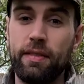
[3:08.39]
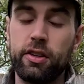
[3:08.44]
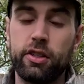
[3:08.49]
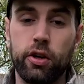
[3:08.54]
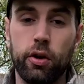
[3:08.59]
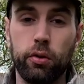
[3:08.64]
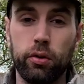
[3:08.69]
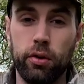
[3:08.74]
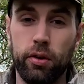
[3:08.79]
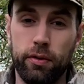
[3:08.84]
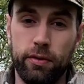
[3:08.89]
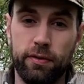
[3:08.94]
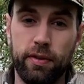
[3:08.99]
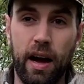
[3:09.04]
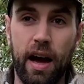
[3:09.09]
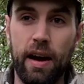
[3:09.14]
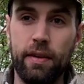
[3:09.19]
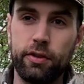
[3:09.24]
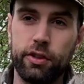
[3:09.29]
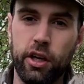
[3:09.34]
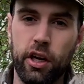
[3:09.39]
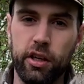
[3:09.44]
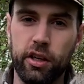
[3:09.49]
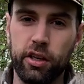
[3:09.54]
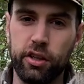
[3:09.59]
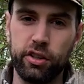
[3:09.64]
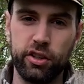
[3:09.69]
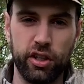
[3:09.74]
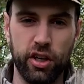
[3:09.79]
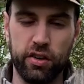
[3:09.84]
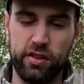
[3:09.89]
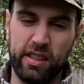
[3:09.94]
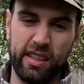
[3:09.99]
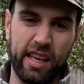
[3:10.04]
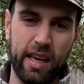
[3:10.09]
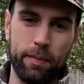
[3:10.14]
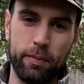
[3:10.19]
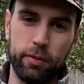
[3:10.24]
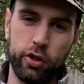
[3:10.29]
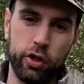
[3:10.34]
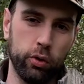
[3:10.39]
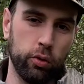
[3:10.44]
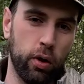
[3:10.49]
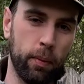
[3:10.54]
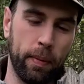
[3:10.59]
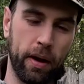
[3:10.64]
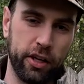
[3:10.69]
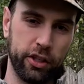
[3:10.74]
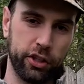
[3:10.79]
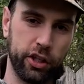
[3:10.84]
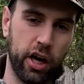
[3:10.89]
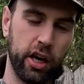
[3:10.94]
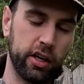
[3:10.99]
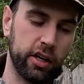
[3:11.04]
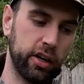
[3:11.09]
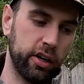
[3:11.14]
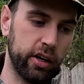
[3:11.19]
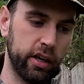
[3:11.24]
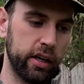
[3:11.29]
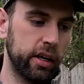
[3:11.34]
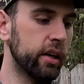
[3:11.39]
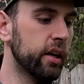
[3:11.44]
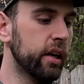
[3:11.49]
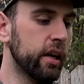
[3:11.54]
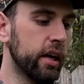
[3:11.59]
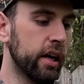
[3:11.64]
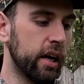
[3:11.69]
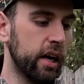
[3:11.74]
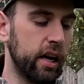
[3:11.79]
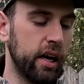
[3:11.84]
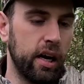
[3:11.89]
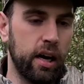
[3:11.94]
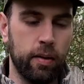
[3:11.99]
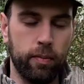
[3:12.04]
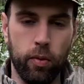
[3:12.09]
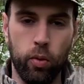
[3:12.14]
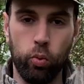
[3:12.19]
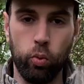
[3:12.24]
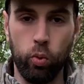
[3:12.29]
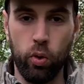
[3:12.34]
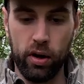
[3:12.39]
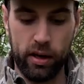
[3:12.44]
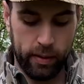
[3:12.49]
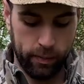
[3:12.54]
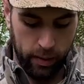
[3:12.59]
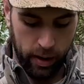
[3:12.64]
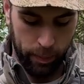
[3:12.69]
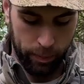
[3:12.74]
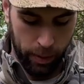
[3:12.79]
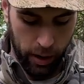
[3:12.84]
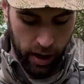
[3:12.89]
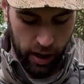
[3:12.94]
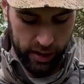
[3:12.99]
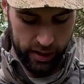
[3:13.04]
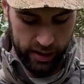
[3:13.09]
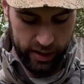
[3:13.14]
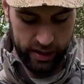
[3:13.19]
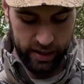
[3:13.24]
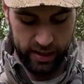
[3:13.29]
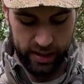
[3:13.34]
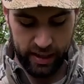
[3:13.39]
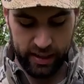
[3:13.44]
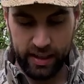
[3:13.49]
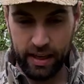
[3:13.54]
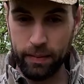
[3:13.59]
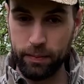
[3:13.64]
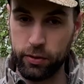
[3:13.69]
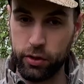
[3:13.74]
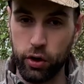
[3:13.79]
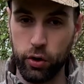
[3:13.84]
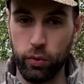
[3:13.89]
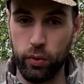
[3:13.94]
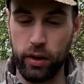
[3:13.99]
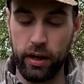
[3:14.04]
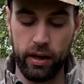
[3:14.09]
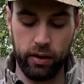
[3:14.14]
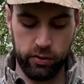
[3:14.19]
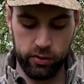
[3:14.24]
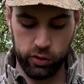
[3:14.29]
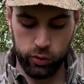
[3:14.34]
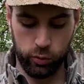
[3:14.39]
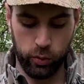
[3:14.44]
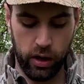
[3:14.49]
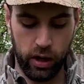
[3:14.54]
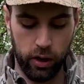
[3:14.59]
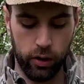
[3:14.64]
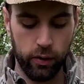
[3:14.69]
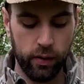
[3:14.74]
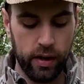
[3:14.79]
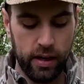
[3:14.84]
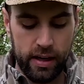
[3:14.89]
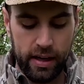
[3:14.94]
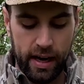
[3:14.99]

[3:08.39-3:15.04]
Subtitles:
have a total of 5 shotgun shells. I keep 2 on my shotgun, 1 in my pocket, and I keep 2 in here as well.